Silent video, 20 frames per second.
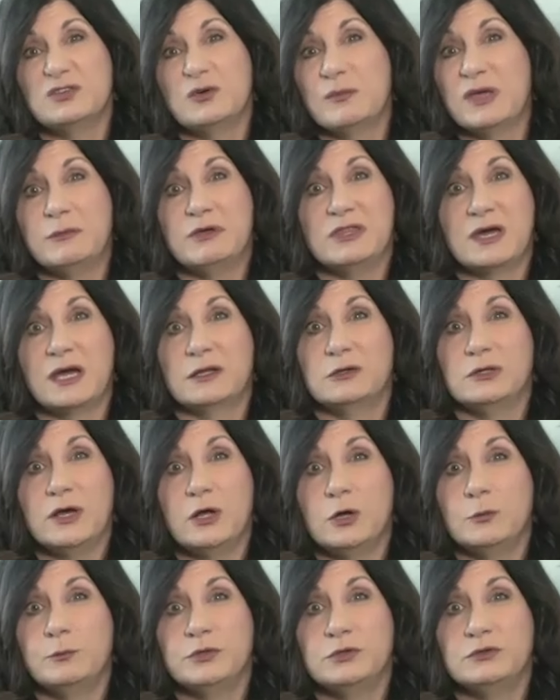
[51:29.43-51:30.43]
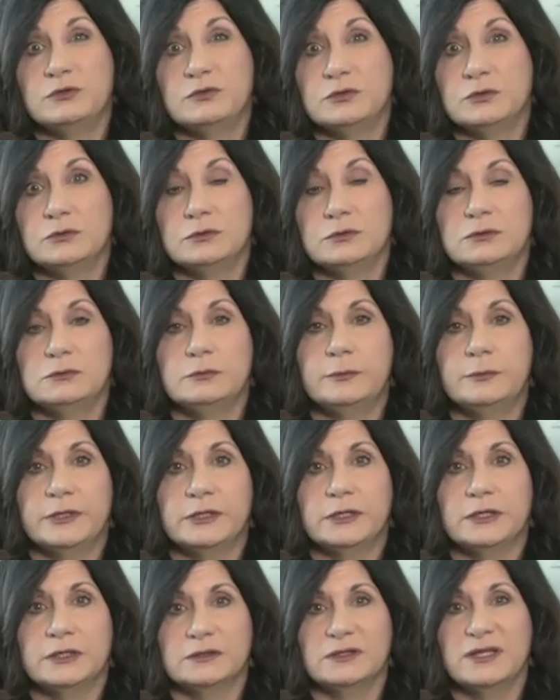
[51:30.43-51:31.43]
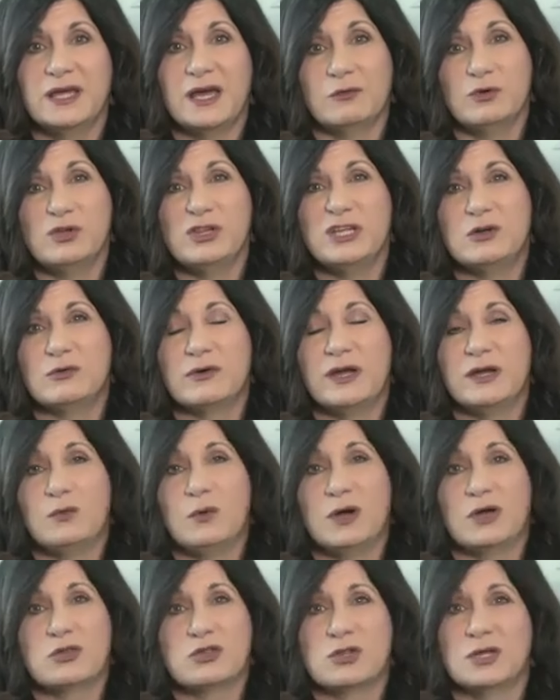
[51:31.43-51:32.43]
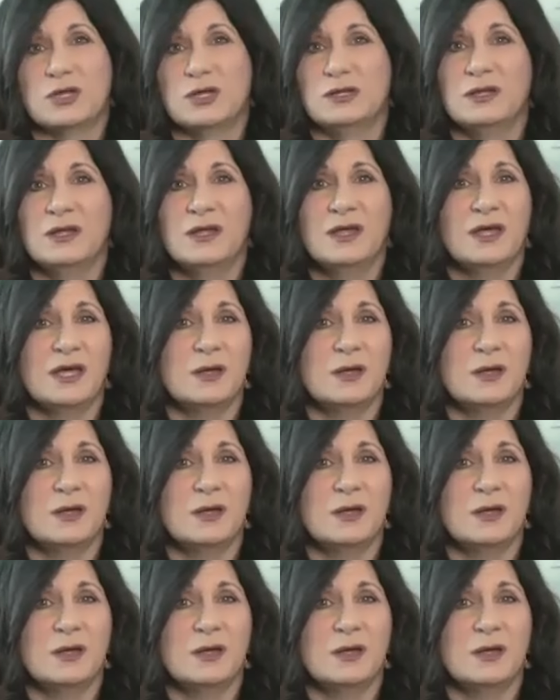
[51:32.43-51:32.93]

So maybe that'll help you too. But yeah, really great question.